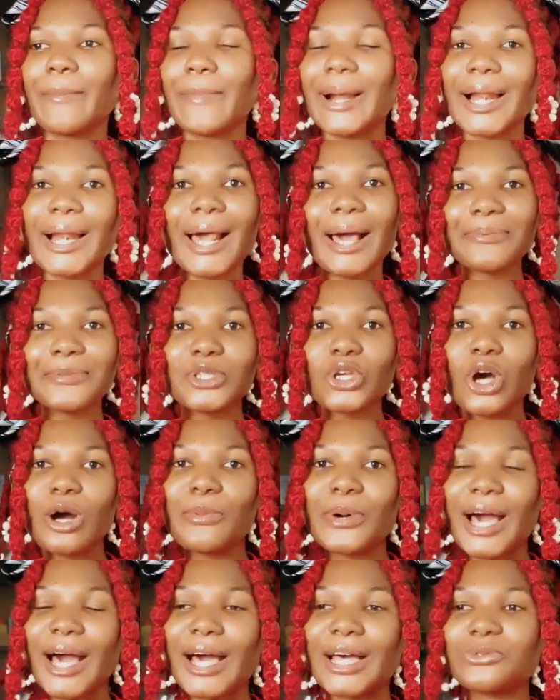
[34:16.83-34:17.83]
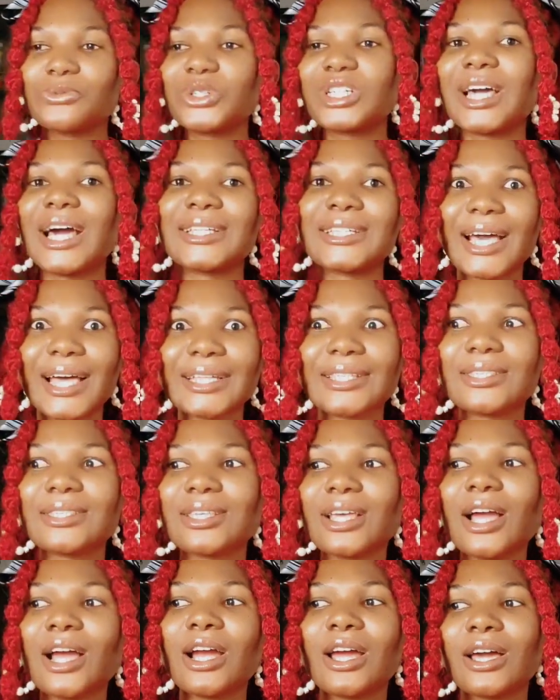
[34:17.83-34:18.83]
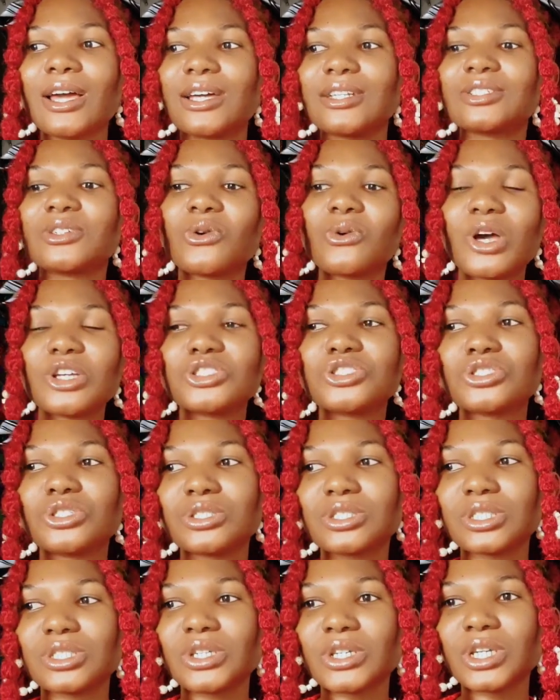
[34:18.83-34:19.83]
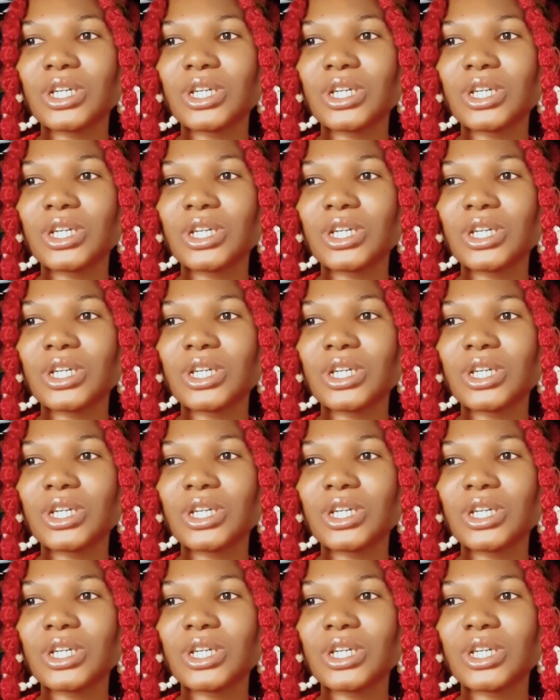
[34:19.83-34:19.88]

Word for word: my laptop and we can answer the questions.